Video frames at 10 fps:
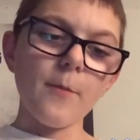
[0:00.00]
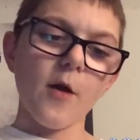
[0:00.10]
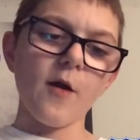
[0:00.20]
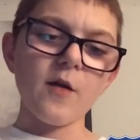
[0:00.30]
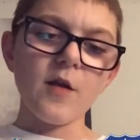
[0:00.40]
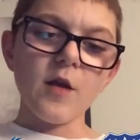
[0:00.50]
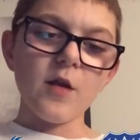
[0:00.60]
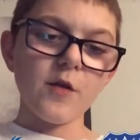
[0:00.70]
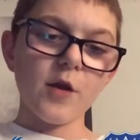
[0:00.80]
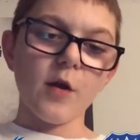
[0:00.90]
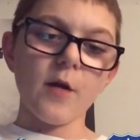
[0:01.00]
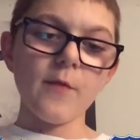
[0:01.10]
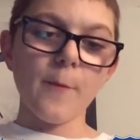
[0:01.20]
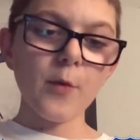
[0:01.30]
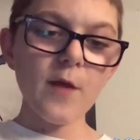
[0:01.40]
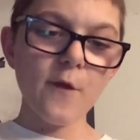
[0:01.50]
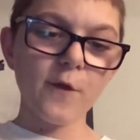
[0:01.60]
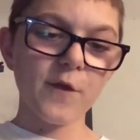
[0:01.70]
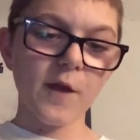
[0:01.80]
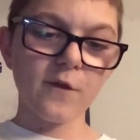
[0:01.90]
but you know, in the
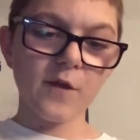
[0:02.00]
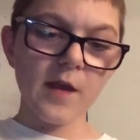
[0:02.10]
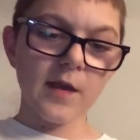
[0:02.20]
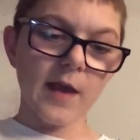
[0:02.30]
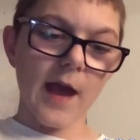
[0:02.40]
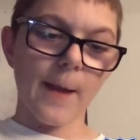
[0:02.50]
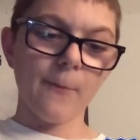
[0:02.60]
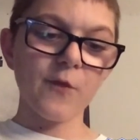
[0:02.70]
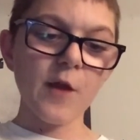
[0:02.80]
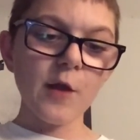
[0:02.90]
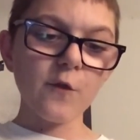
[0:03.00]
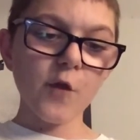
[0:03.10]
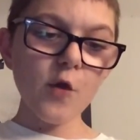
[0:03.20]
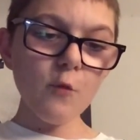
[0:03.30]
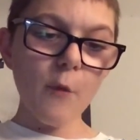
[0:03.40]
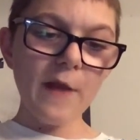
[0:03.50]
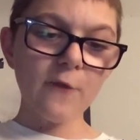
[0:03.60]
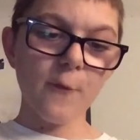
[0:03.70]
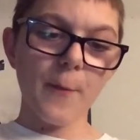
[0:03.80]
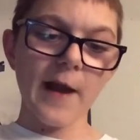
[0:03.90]
previous 16 games, 2
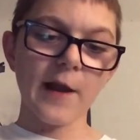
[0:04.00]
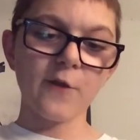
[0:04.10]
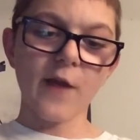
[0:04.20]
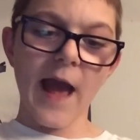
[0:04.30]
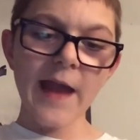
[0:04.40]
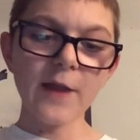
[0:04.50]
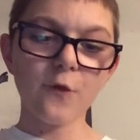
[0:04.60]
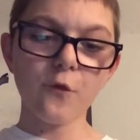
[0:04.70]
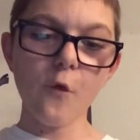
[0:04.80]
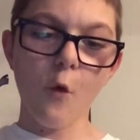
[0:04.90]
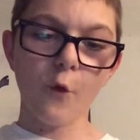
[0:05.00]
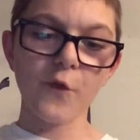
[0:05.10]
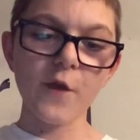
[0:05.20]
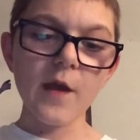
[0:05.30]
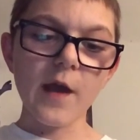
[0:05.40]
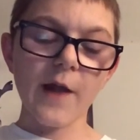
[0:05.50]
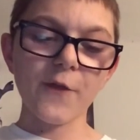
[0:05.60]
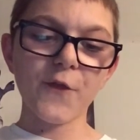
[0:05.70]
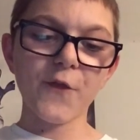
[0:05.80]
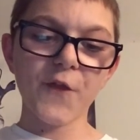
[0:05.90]
wins for Palace, 8 draws,
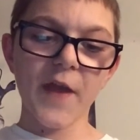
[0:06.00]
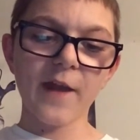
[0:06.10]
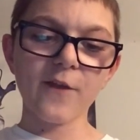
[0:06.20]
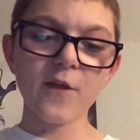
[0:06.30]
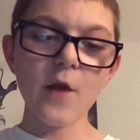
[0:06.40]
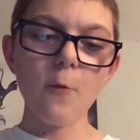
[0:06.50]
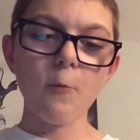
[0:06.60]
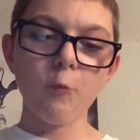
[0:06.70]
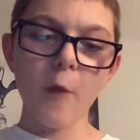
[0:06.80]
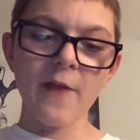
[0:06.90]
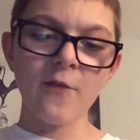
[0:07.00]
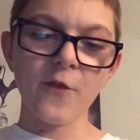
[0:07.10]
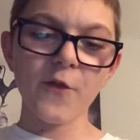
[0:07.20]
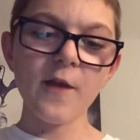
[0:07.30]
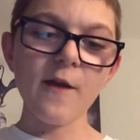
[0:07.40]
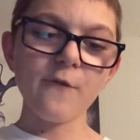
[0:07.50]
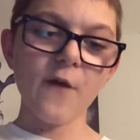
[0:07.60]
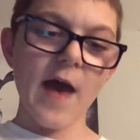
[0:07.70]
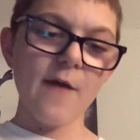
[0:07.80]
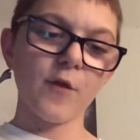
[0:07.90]
and 6 wins
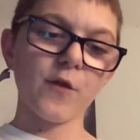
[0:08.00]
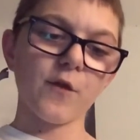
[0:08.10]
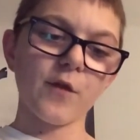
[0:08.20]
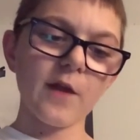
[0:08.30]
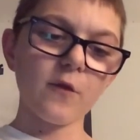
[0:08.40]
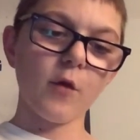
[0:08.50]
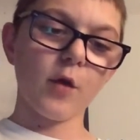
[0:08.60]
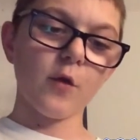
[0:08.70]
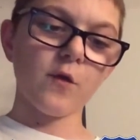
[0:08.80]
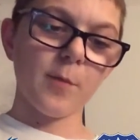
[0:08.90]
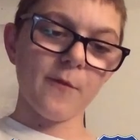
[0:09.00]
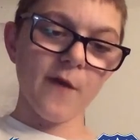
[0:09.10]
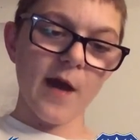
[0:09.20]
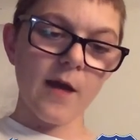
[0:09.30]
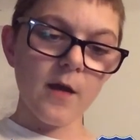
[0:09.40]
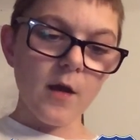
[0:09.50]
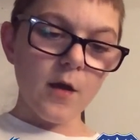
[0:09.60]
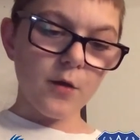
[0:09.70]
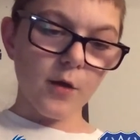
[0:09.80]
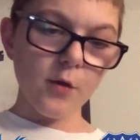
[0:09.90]
for Everton. So that's quite good, fair.
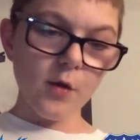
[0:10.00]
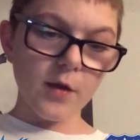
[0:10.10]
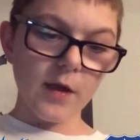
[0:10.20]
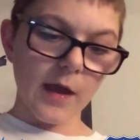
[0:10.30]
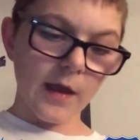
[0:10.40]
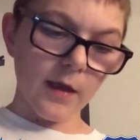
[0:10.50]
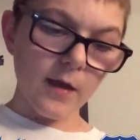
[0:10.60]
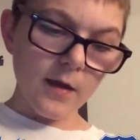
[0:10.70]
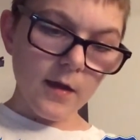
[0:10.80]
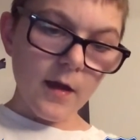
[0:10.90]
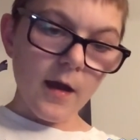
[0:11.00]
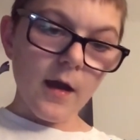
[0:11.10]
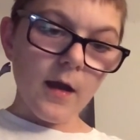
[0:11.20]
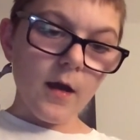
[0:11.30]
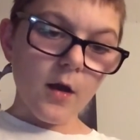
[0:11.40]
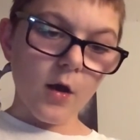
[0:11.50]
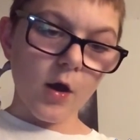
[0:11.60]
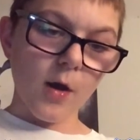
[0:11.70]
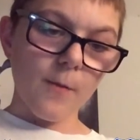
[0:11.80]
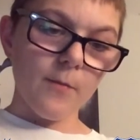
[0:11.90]
You know, looking,
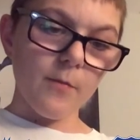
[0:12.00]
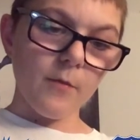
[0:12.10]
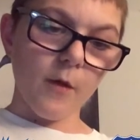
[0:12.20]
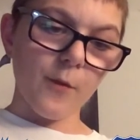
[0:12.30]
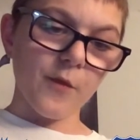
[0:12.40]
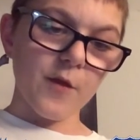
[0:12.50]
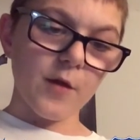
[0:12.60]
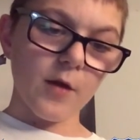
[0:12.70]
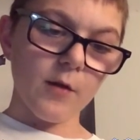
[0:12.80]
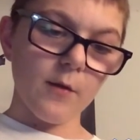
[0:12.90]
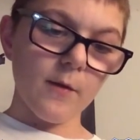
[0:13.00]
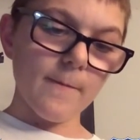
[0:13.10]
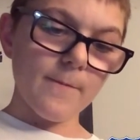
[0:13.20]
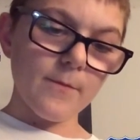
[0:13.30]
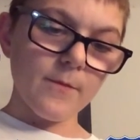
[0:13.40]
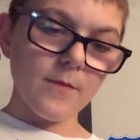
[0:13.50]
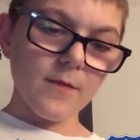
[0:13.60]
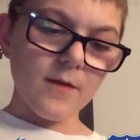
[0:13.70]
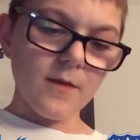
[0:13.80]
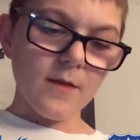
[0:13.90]
obviously, you know,
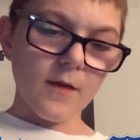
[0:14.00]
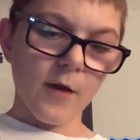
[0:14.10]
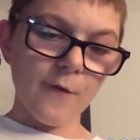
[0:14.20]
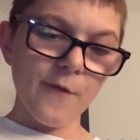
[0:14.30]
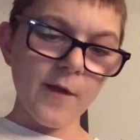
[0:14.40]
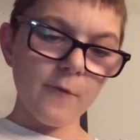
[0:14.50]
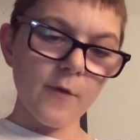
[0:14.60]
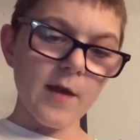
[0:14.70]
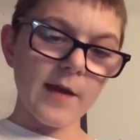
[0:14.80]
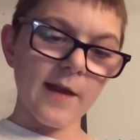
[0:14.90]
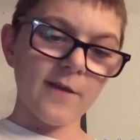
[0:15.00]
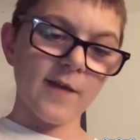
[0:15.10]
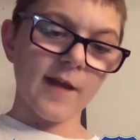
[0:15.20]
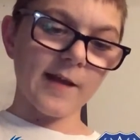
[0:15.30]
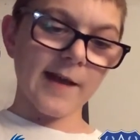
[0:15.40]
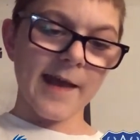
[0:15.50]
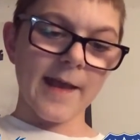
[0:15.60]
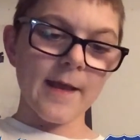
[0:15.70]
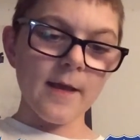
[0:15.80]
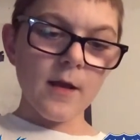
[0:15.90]
I think
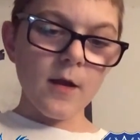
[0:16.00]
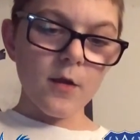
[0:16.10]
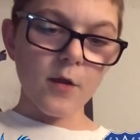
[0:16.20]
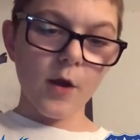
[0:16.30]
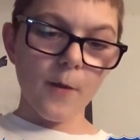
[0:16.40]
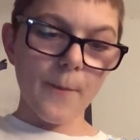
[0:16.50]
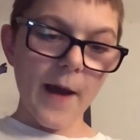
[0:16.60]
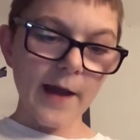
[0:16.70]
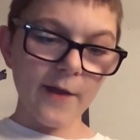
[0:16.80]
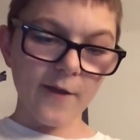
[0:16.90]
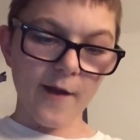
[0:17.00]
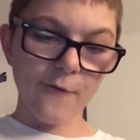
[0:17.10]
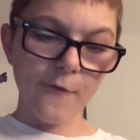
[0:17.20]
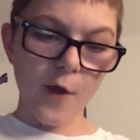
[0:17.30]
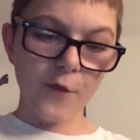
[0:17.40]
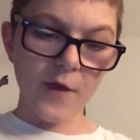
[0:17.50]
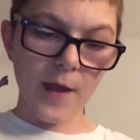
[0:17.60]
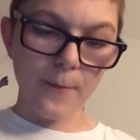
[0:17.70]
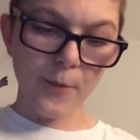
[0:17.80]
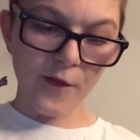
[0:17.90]
realistically, you know, Palace have
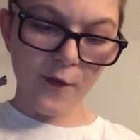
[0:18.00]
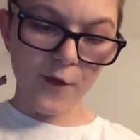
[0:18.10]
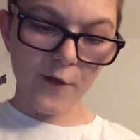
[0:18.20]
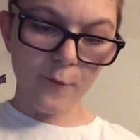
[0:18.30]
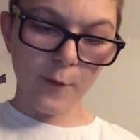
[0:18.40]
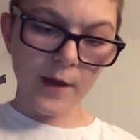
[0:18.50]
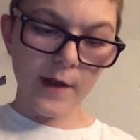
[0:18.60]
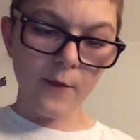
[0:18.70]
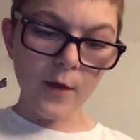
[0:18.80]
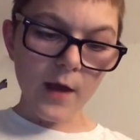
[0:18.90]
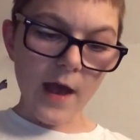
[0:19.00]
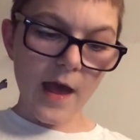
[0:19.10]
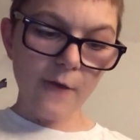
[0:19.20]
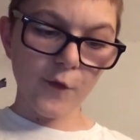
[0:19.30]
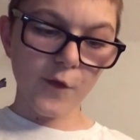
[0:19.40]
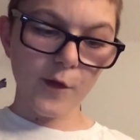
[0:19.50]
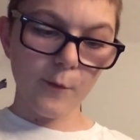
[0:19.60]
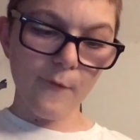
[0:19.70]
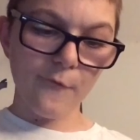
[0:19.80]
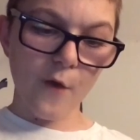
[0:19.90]
38% chance of winning. Everton
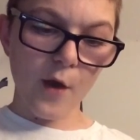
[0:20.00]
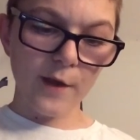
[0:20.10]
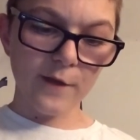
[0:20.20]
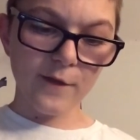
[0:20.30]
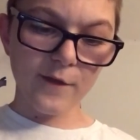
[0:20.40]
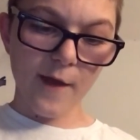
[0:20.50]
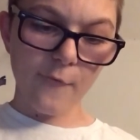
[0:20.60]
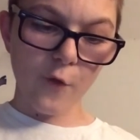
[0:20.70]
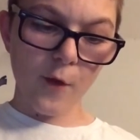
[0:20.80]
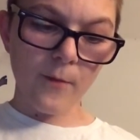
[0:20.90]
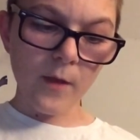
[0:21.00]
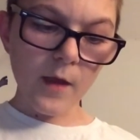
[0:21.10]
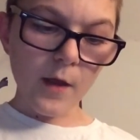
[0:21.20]
are with 37.